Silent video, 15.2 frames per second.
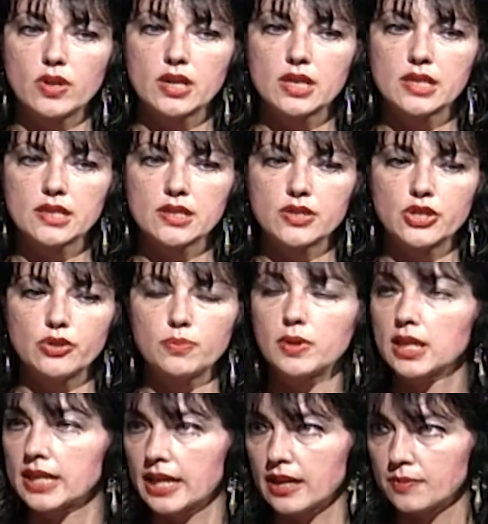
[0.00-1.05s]
was to
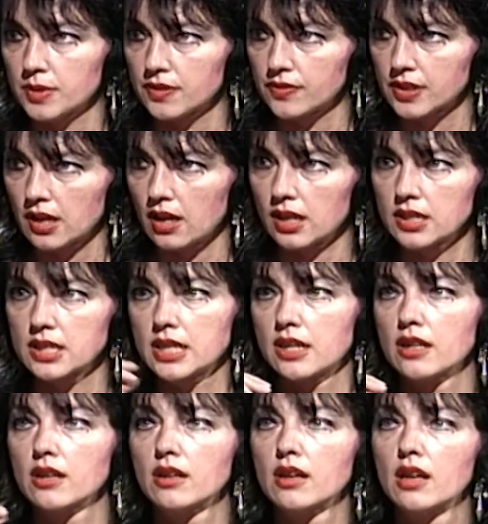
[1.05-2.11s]
play games of
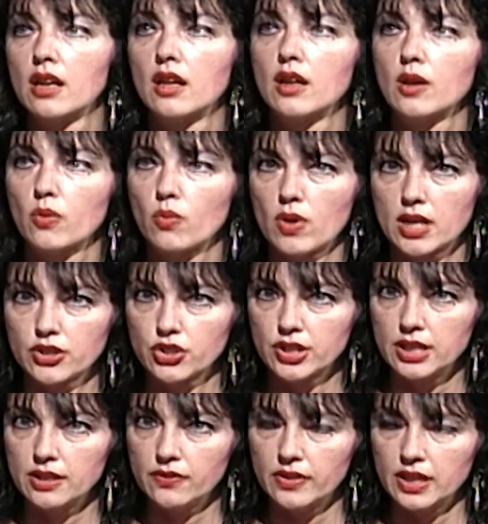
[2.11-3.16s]
solitaire, mm -hmm. watch
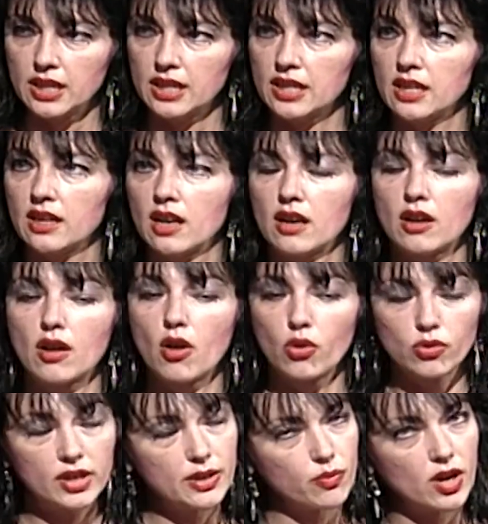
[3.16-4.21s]
TV, uh,
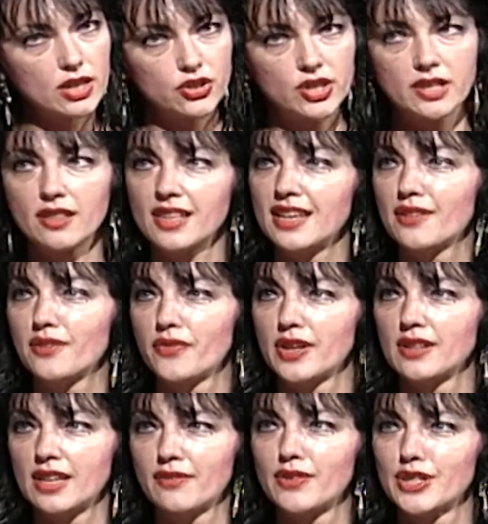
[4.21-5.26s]
only watching the
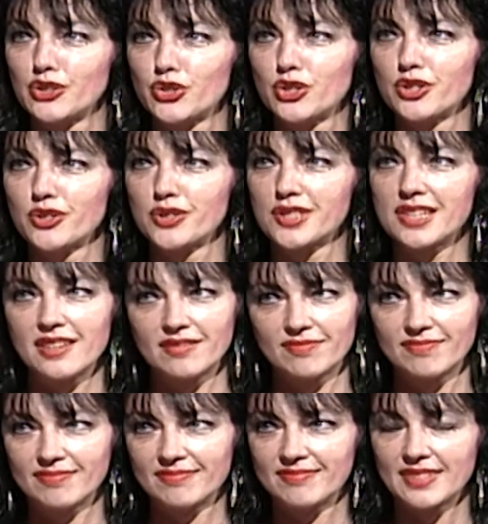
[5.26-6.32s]
Avengers,
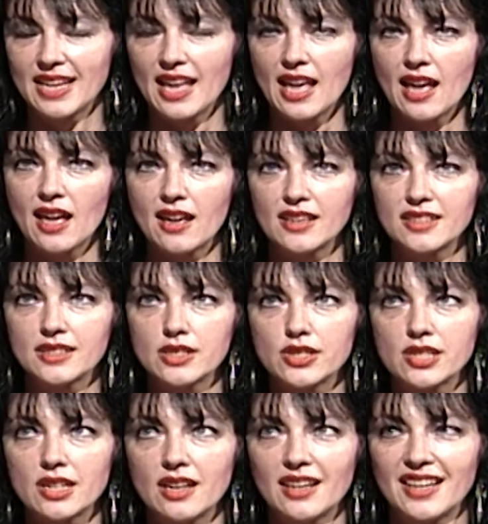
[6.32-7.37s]
and
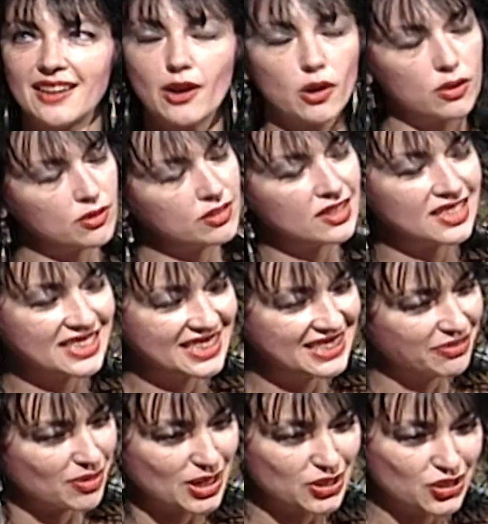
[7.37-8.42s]
only, only
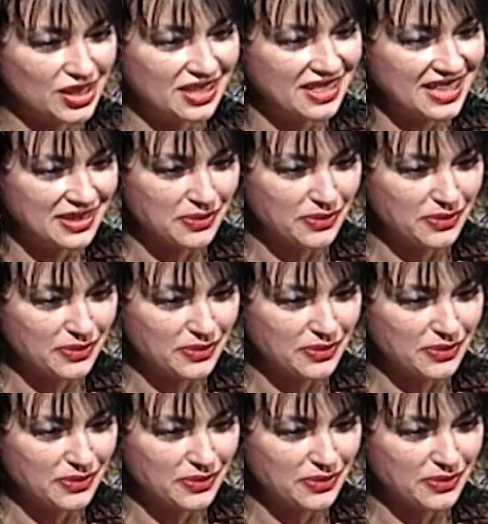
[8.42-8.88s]
watching the